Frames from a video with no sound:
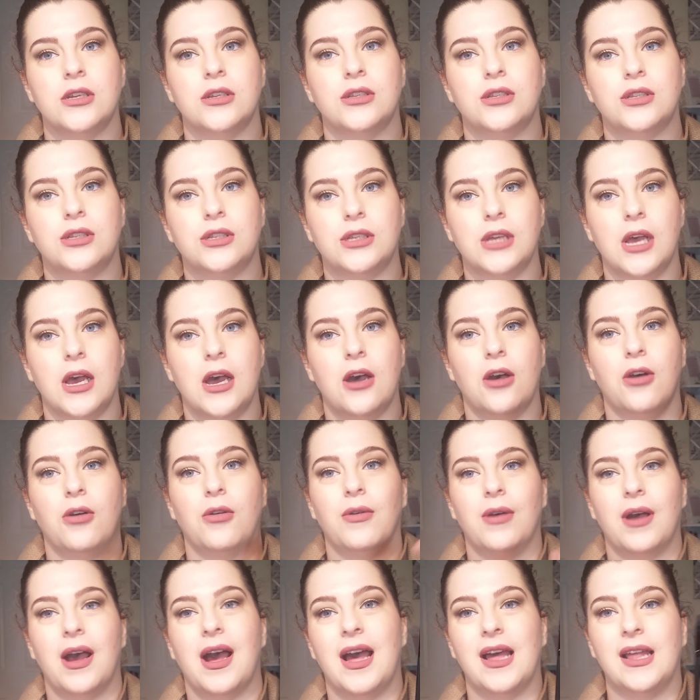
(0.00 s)

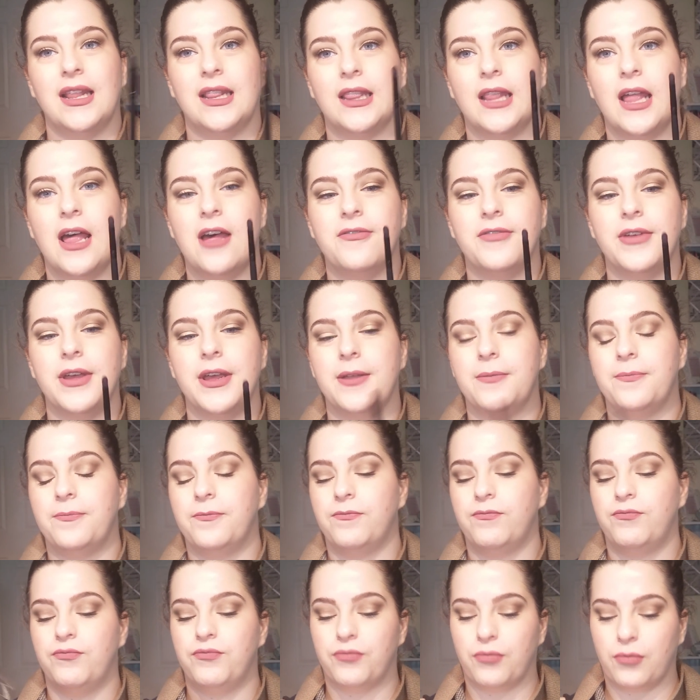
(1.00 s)
So I love it
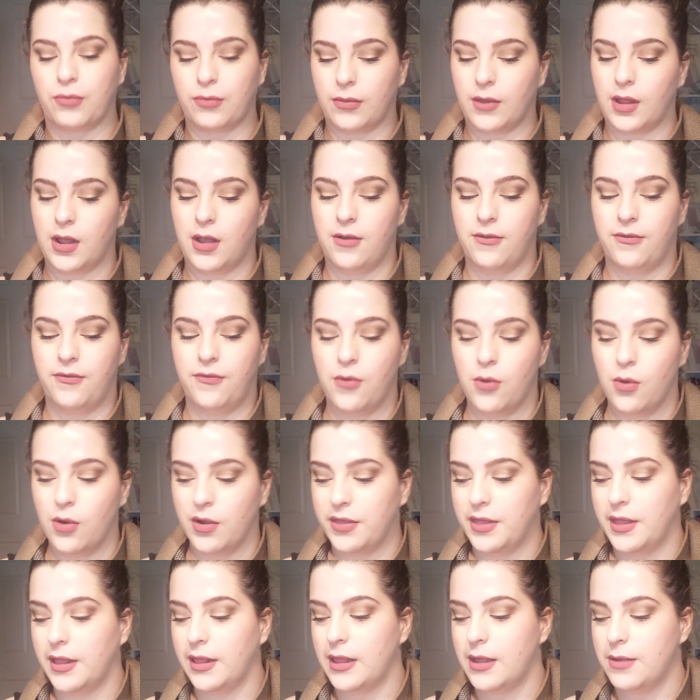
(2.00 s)

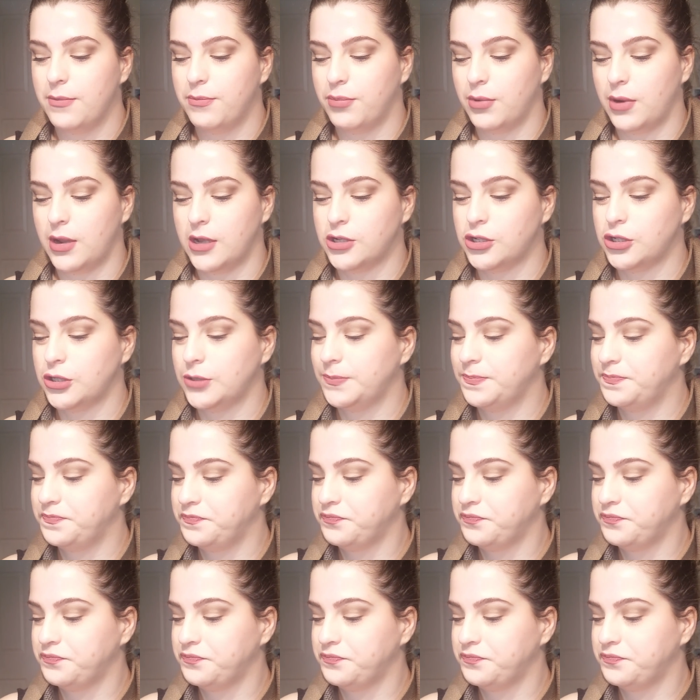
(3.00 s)
for the lip brush.